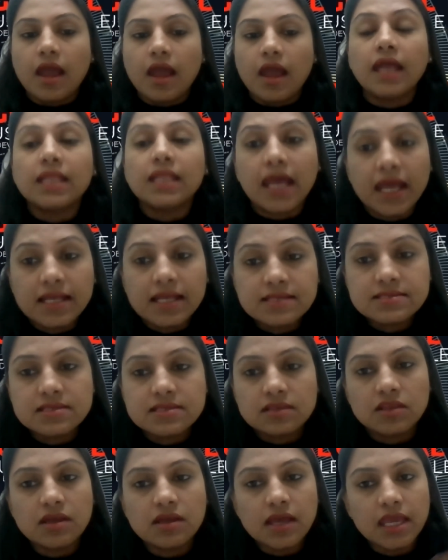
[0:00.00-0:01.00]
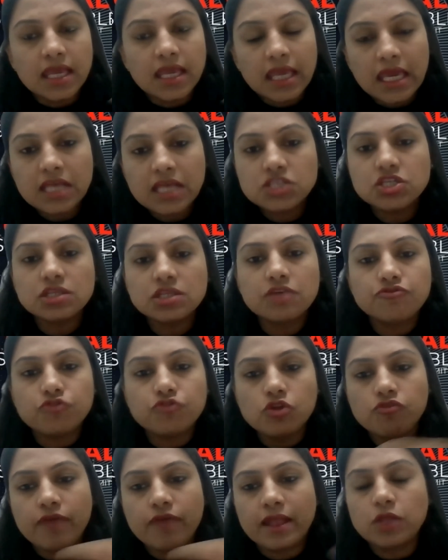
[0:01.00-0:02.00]
And hence, engaging the
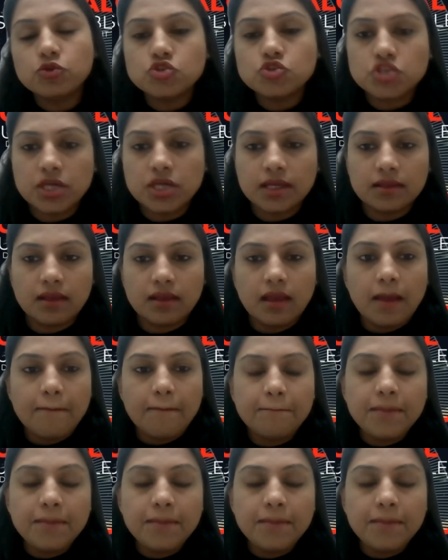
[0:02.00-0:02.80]
full value chain,